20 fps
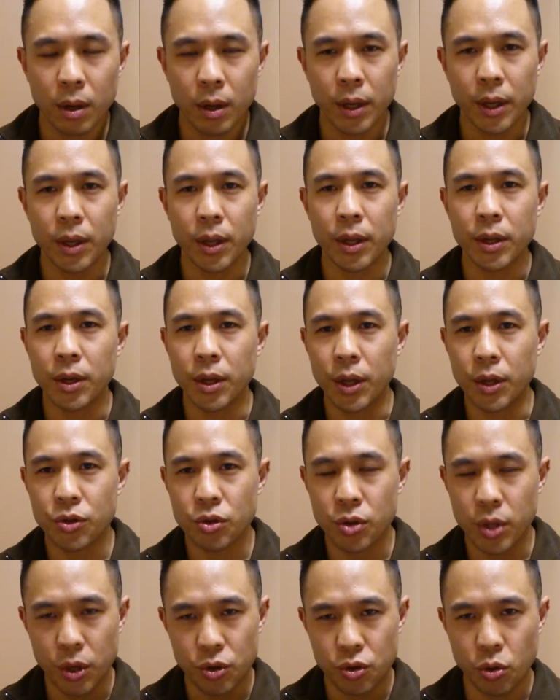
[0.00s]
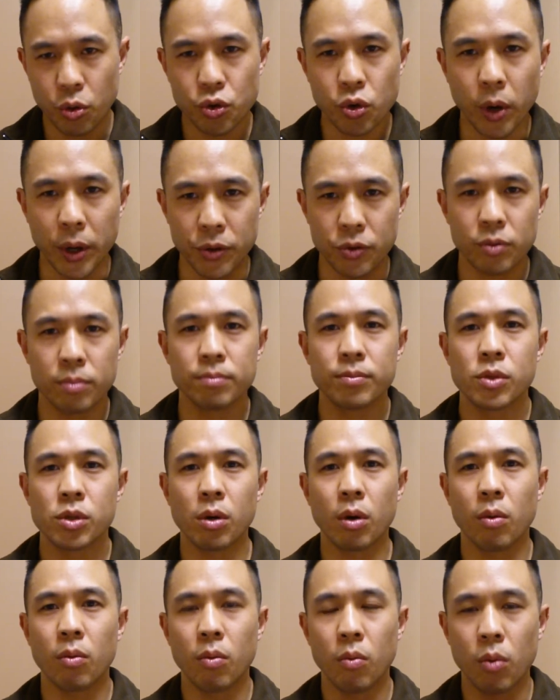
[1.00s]
It, it, it's it's your choice.
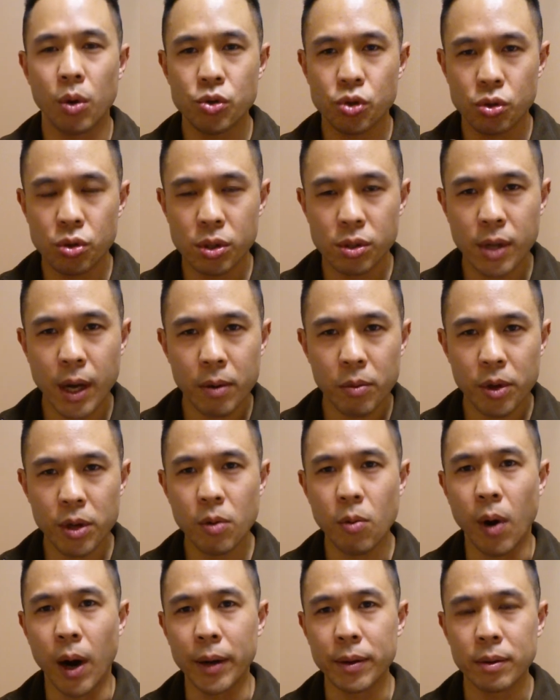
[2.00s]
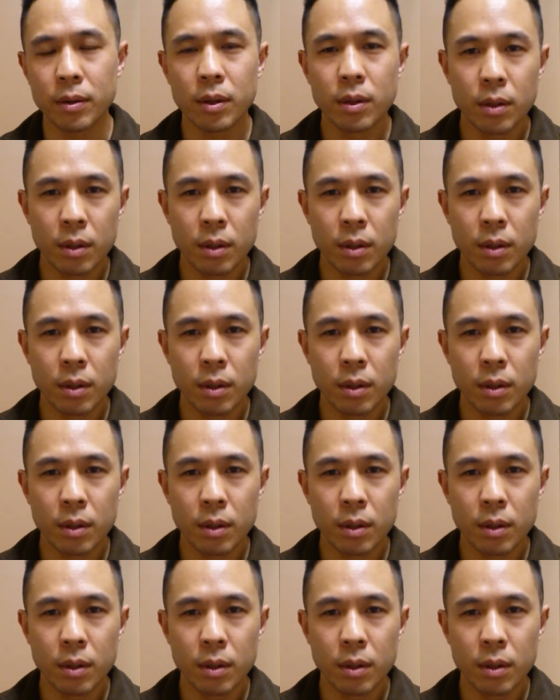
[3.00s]
So once you decide what you want,